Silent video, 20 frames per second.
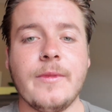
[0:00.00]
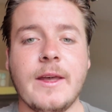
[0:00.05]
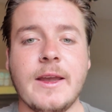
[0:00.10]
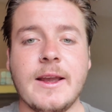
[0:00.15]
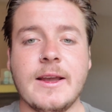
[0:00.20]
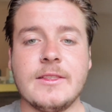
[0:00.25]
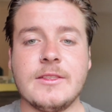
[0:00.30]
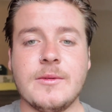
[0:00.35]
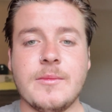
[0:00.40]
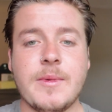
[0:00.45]
I
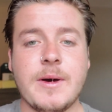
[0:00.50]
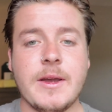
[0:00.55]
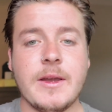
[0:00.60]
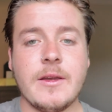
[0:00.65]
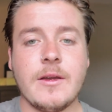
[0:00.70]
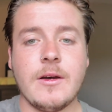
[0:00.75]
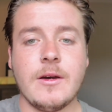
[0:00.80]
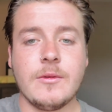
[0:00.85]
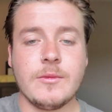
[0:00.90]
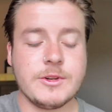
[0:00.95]
got the
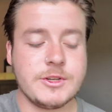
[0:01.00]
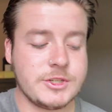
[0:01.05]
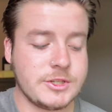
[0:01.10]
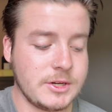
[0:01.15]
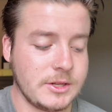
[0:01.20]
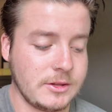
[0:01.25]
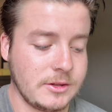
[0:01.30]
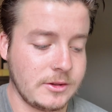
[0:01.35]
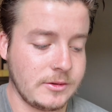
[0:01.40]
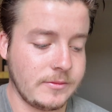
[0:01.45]
mic on. We're
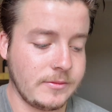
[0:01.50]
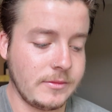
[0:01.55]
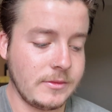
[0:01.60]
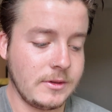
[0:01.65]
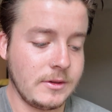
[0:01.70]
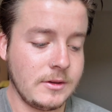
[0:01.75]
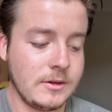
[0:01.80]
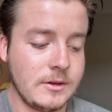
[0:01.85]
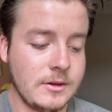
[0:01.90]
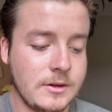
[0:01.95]

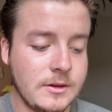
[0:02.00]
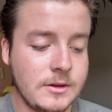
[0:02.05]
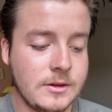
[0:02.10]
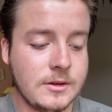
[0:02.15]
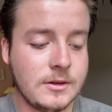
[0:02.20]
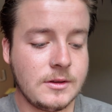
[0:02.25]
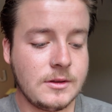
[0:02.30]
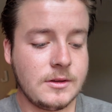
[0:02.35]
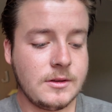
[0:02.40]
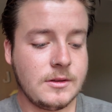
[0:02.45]

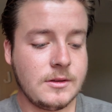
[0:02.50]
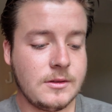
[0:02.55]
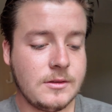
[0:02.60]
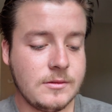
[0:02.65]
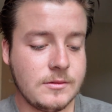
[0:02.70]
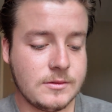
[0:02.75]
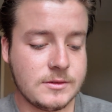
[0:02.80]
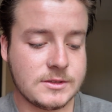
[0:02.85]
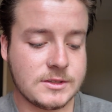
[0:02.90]
chilling.